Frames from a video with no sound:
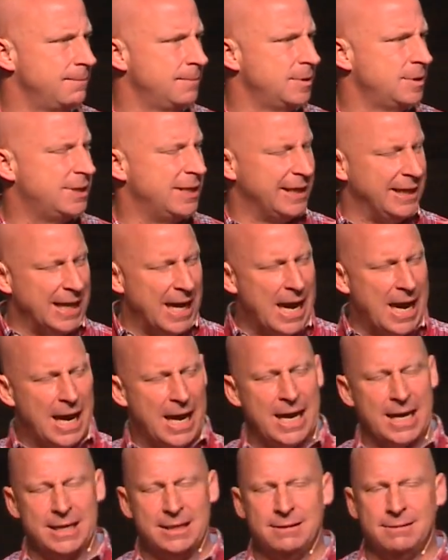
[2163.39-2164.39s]
to
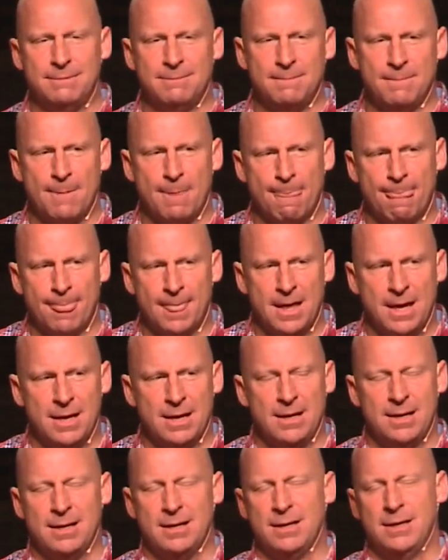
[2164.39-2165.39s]
God,
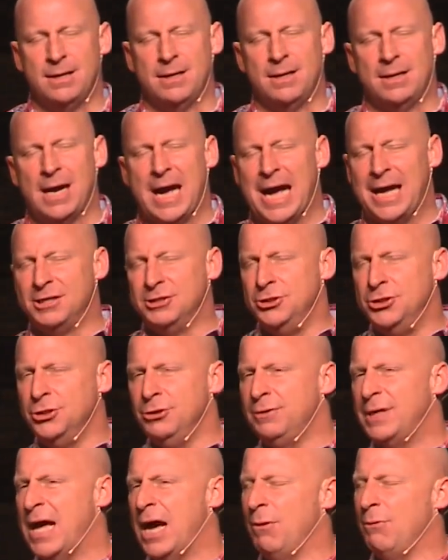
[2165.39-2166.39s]
I
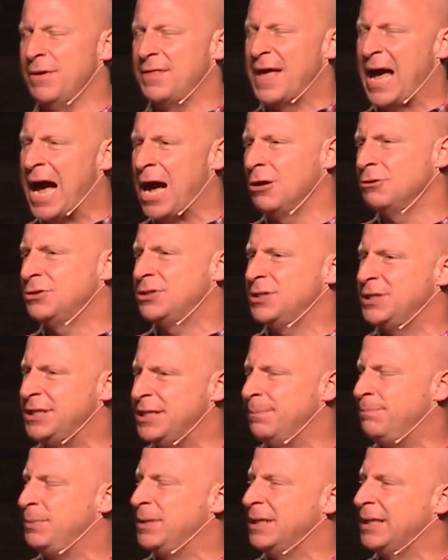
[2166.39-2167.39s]
do that without
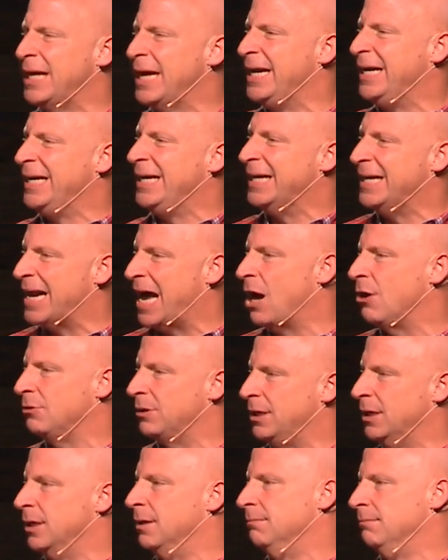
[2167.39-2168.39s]
stipulating an
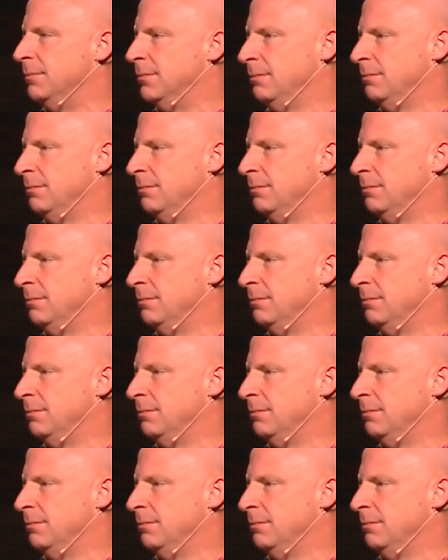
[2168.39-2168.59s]
outcome.